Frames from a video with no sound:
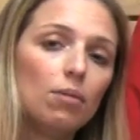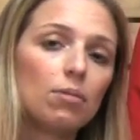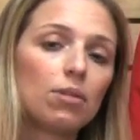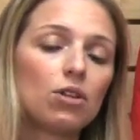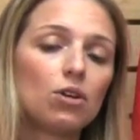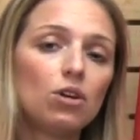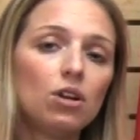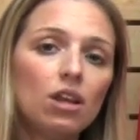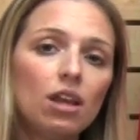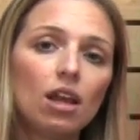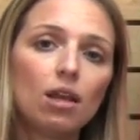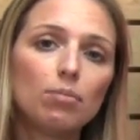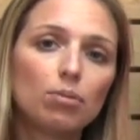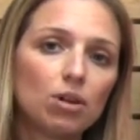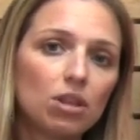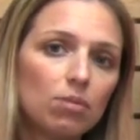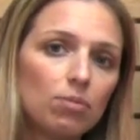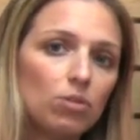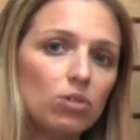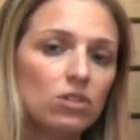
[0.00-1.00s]
30K
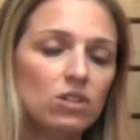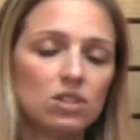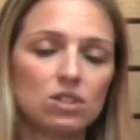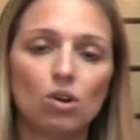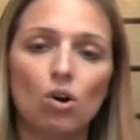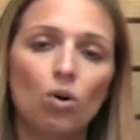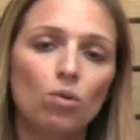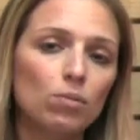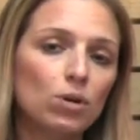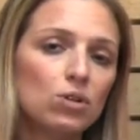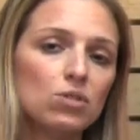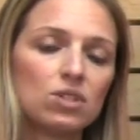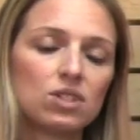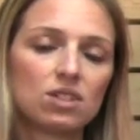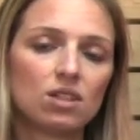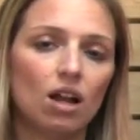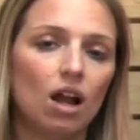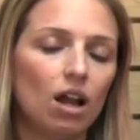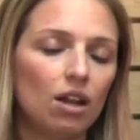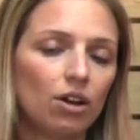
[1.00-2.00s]
breathable is
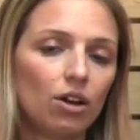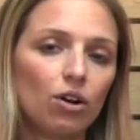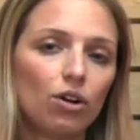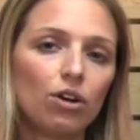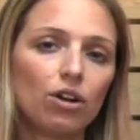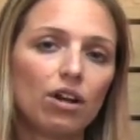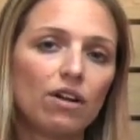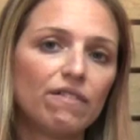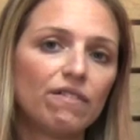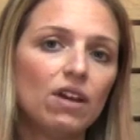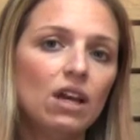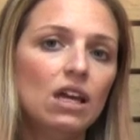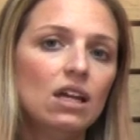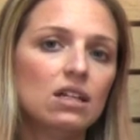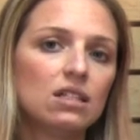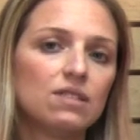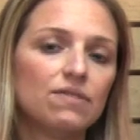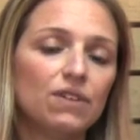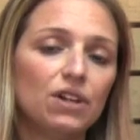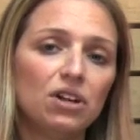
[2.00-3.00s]
almost unheard of.
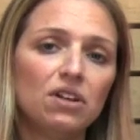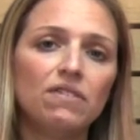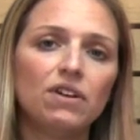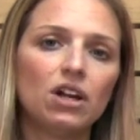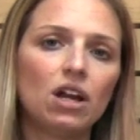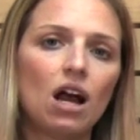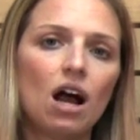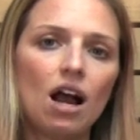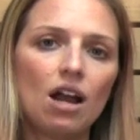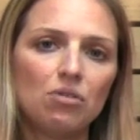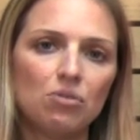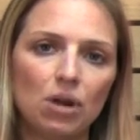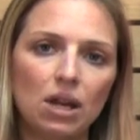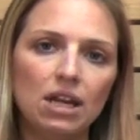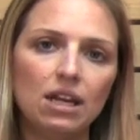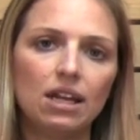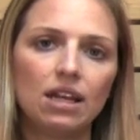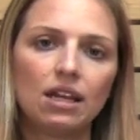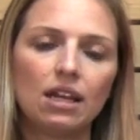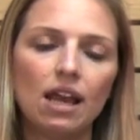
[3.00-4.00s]
It's very, very high
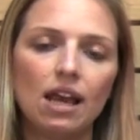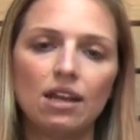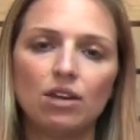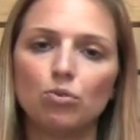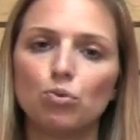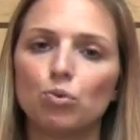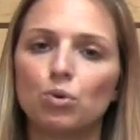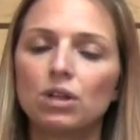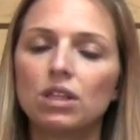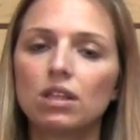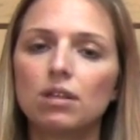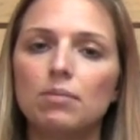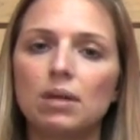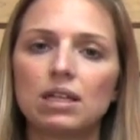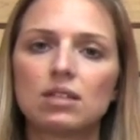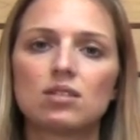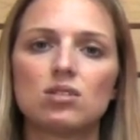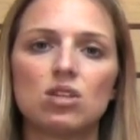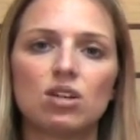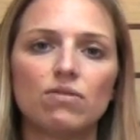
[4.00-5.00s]
rating, and it really
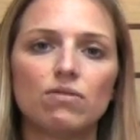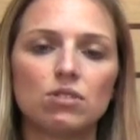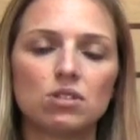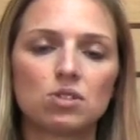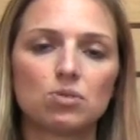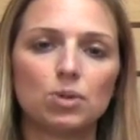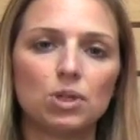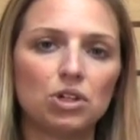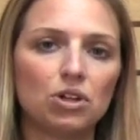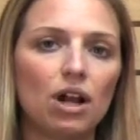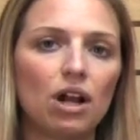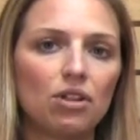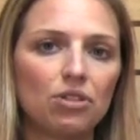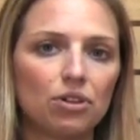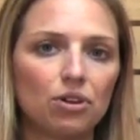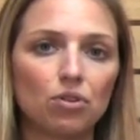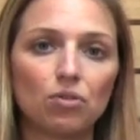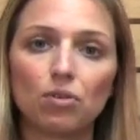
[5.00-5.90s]
makes a difference when you're out there